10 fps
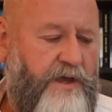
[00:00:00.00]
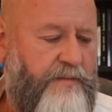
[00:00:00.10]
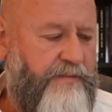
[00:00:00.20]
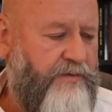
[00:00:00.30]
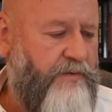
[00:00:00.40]

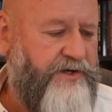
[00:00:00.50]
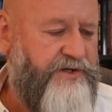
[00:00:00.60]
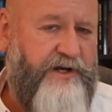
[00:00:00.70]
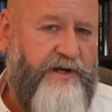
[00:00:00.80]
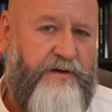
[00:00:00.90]
remember
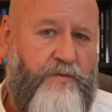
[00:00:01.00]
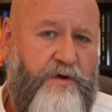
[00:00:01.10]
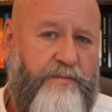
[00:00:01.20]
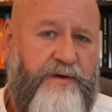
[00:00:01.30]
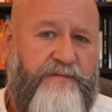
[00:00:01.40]
watching a
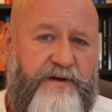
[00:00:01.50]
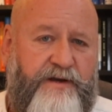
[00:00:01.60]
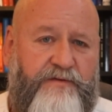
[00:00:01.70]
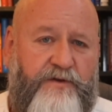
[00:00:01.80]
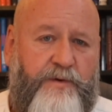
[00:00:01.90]
Warren Buffett
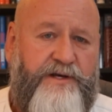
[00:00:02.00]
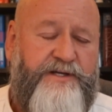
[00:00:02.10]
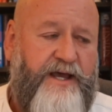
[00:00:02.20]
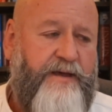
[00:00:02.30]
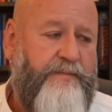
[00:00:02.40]
interview one
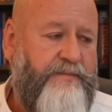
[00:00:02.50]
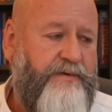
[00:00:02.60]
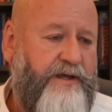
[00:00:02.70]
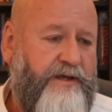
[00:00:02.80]
time